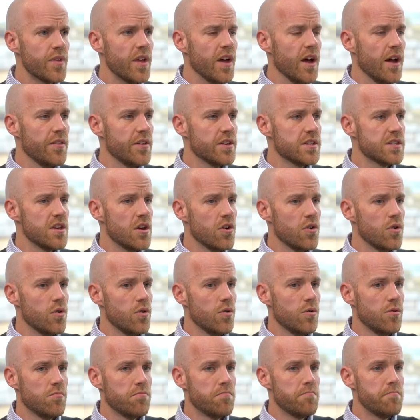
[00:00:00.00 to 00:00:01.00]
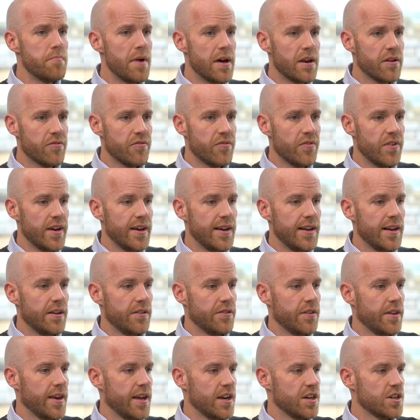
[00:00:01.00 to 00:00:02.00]
And there's no better
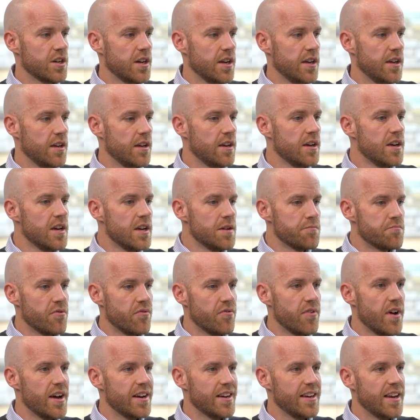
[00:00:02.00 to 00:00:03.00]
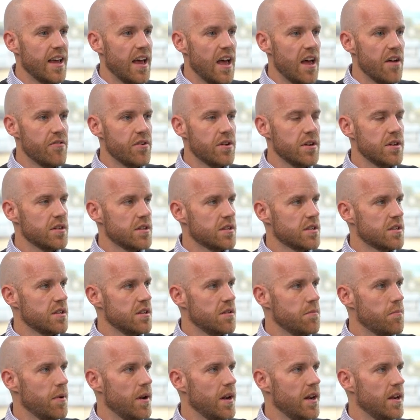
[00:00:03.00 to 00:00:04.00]
feeling than actually providing evidence to
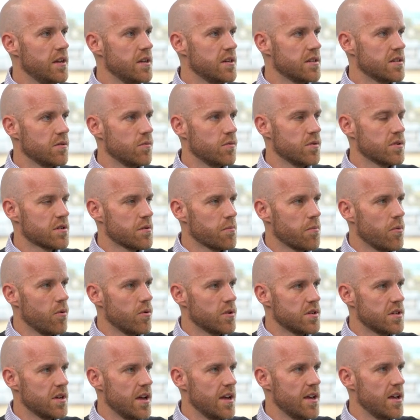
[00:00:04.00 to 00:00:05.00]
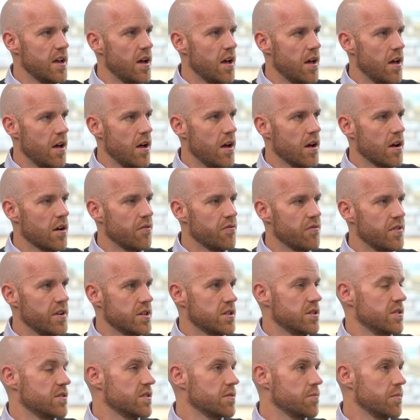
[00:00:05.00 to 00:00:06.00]
the police that will support a
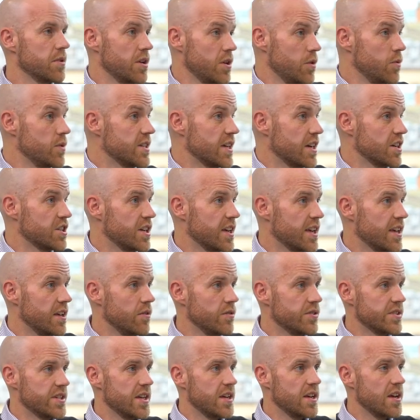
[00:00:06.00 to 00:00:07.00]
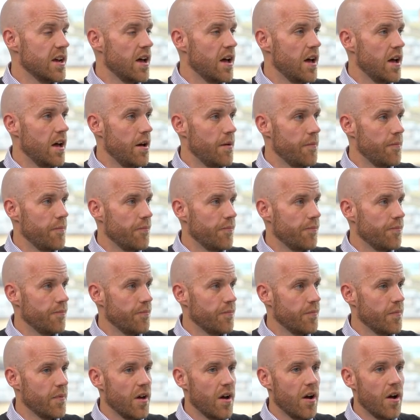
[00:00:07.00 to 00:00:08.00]
conviction of somebody who is actually guilty
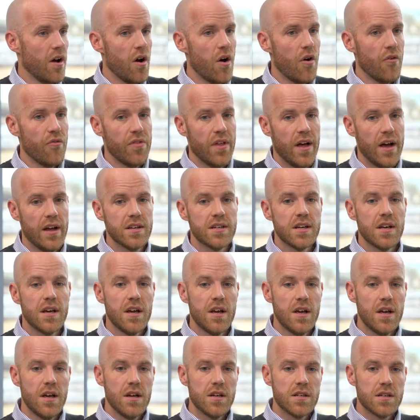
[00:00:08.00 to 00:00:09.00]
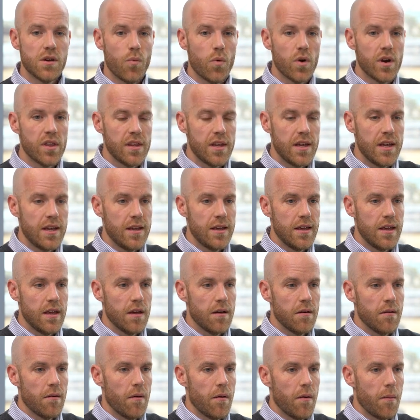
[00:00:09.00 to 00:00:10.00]
of that. So one of
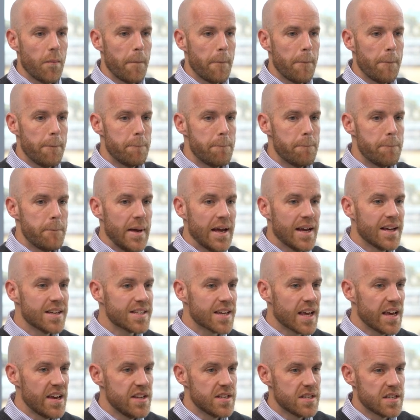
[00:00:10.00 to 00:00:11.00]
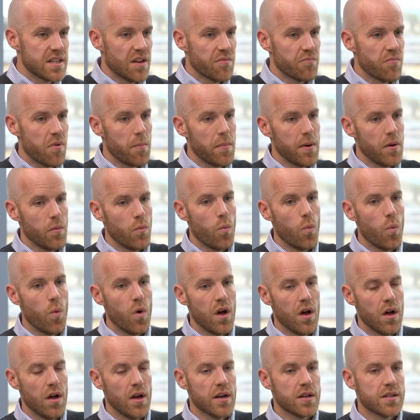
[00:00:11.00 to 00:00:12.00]
the biggest cases I've probably
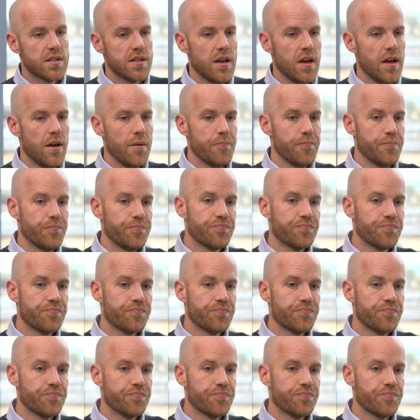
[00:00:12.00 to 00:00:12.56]
worked up